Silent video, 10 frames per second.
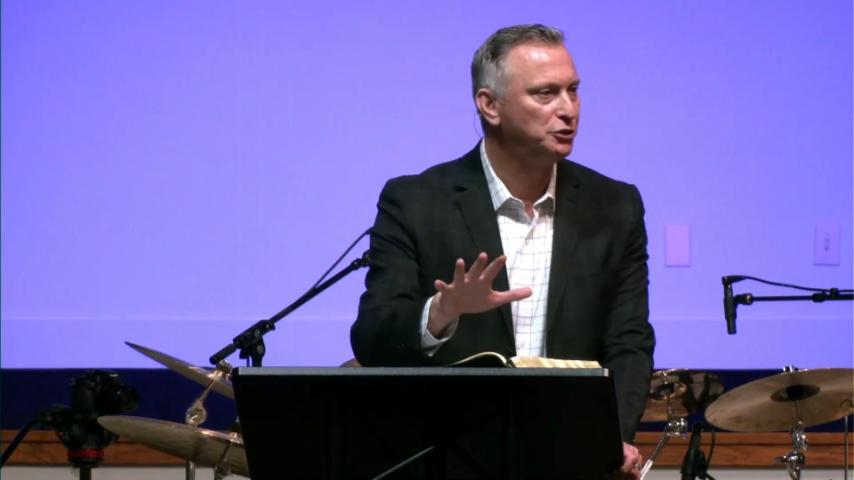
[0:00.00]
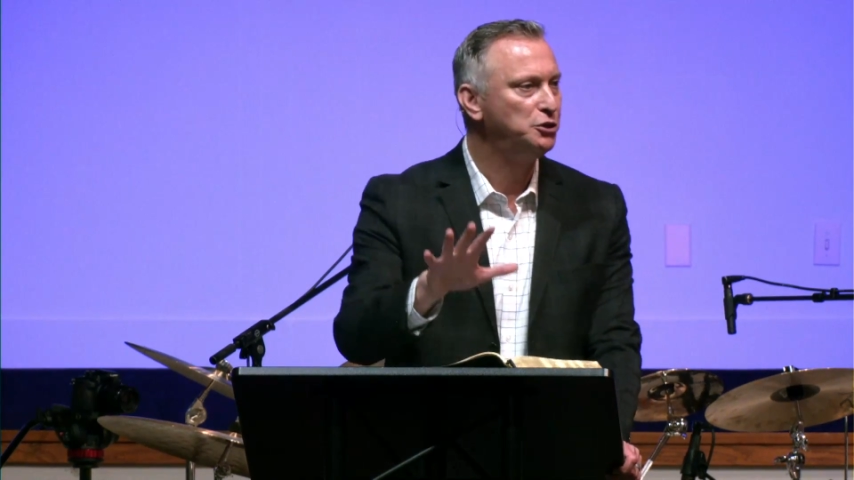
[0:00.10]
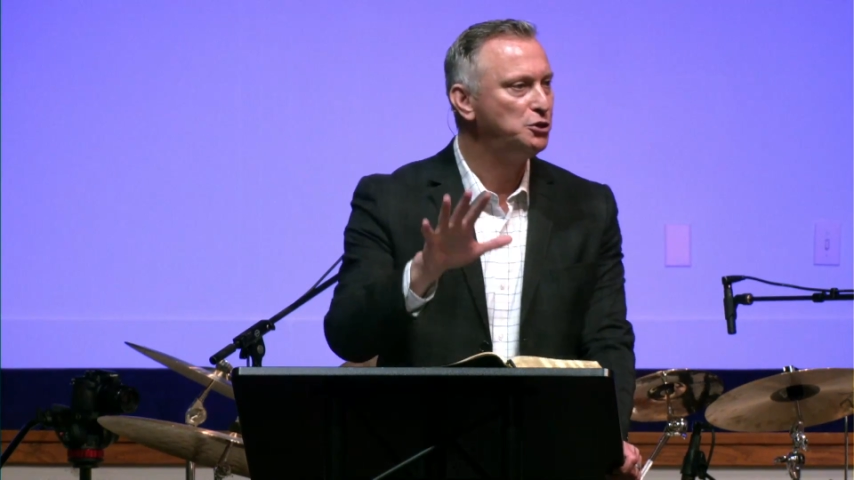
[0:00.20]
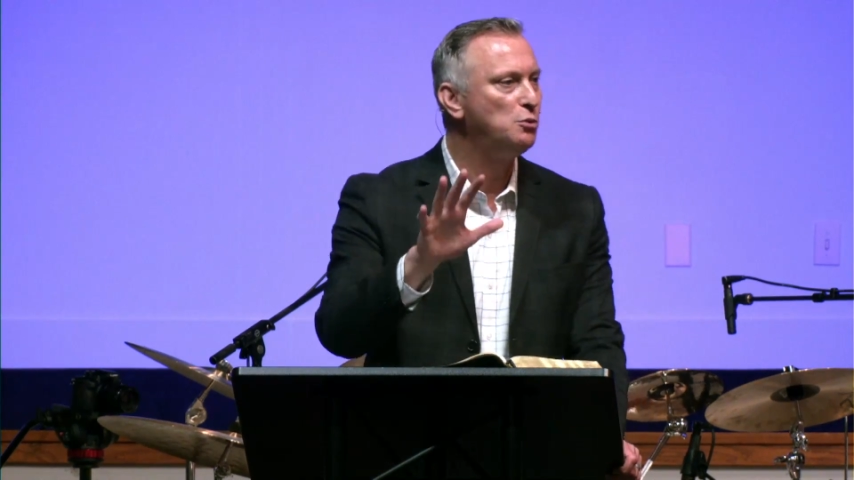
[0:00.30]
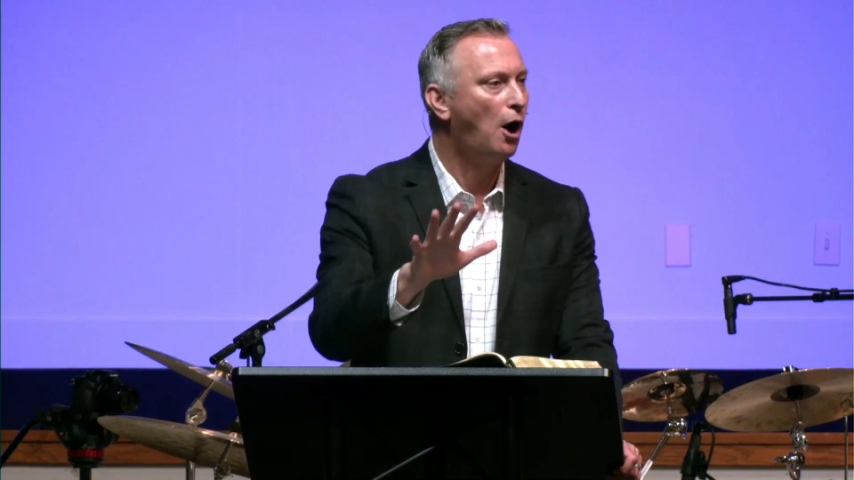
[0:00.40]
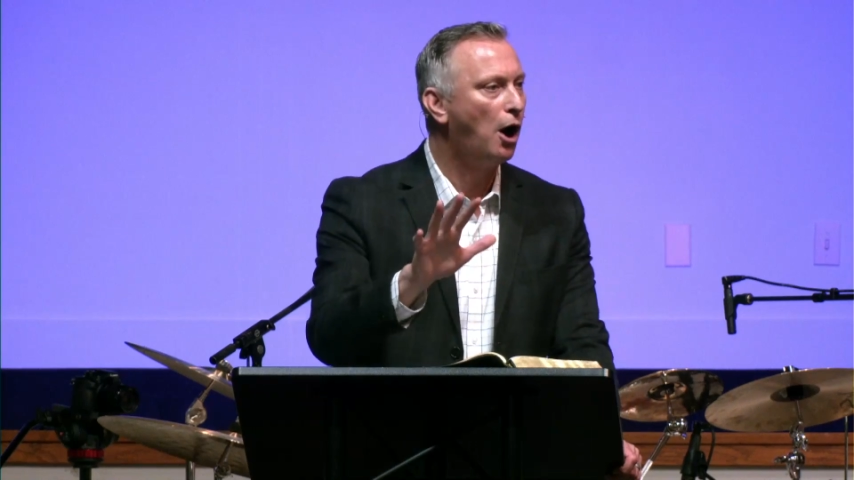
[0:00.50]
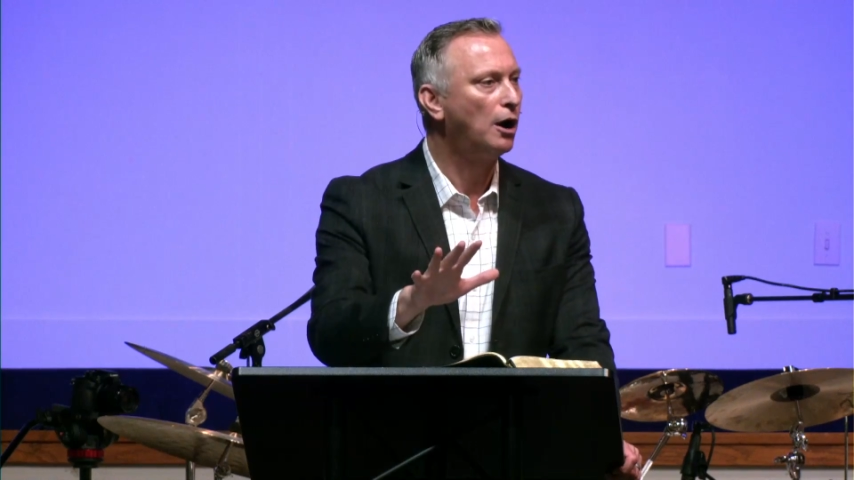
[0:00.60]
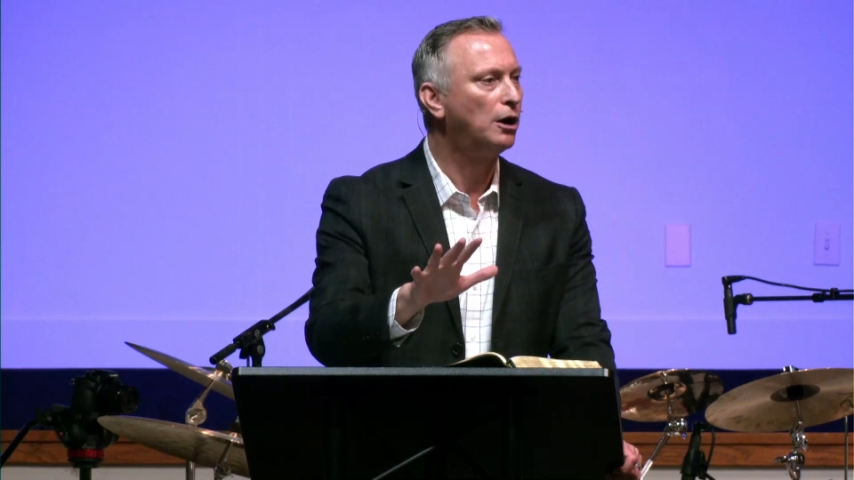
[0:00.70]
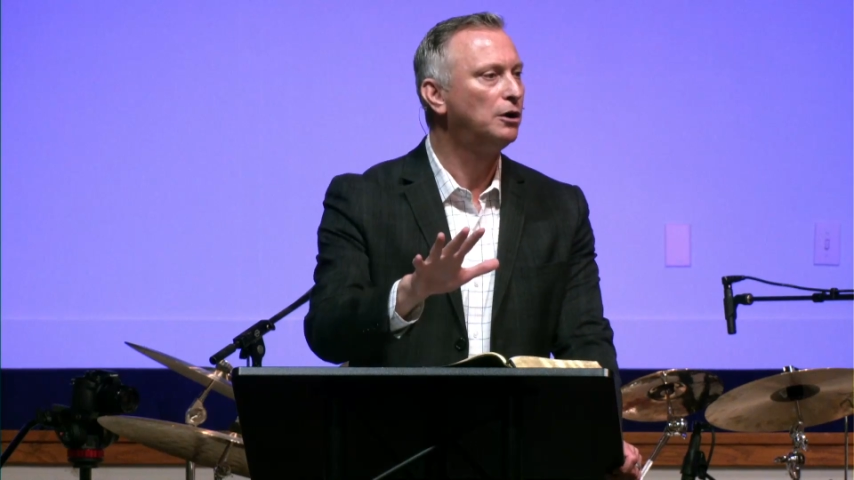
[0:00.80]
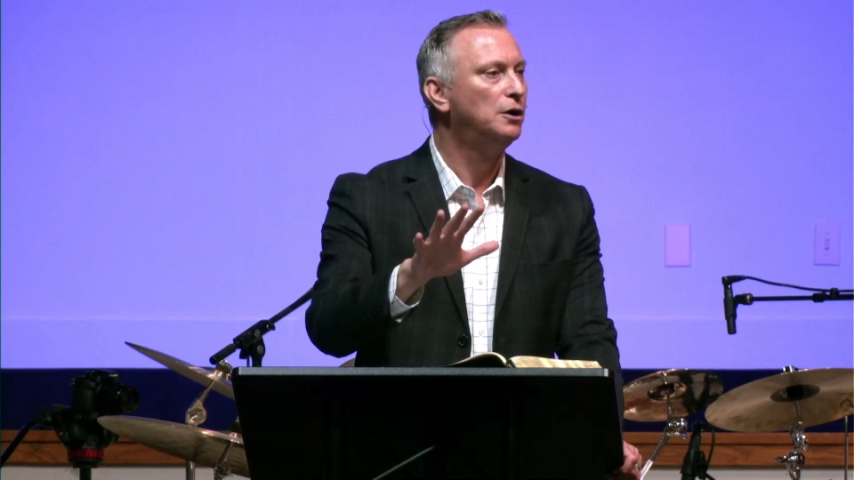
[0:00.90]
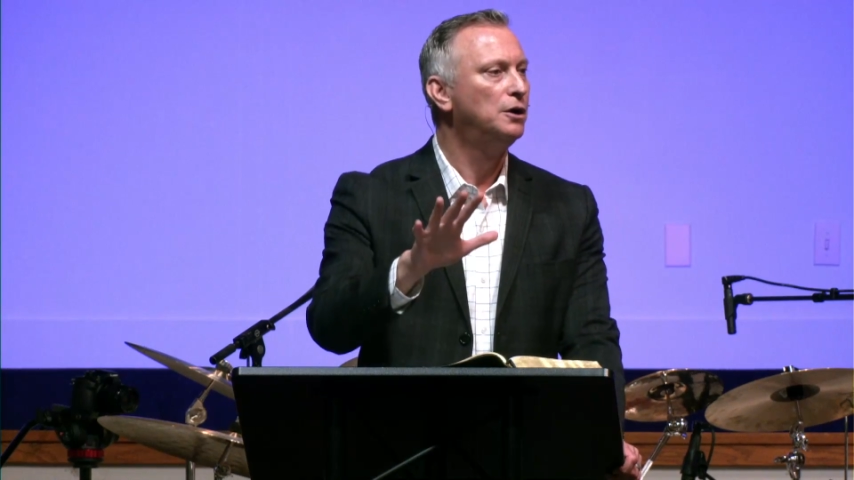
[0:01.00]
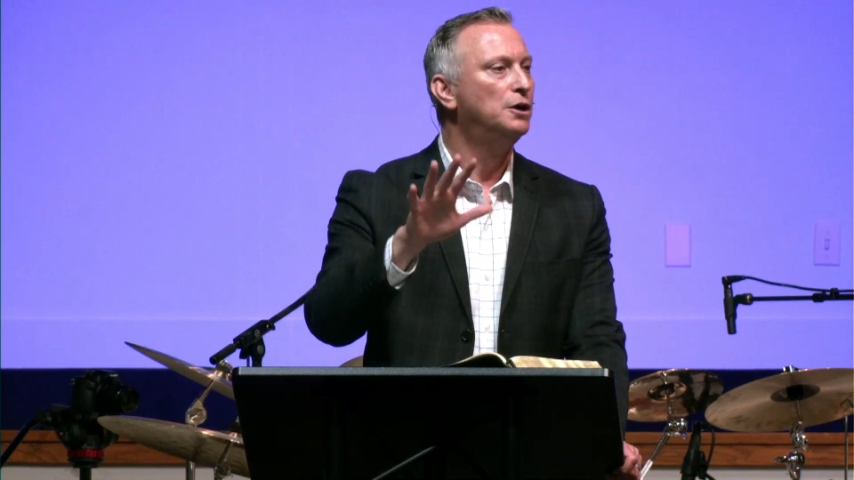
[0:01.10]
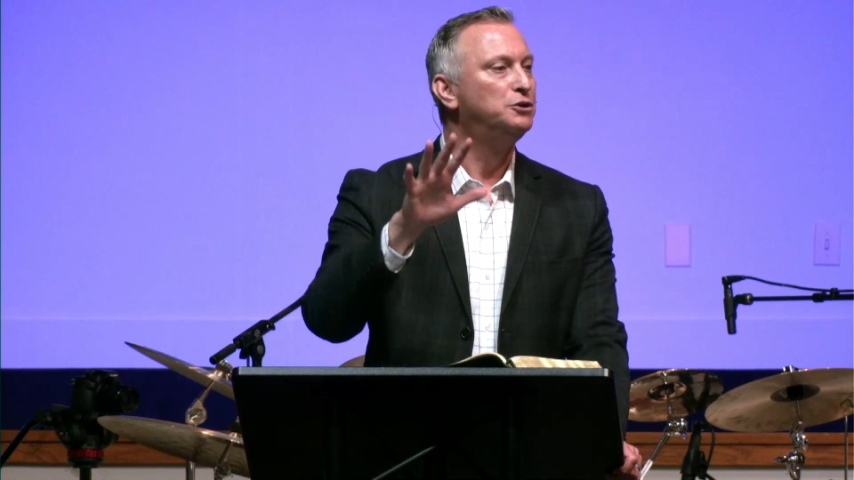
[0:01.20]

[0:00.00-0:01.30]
You are to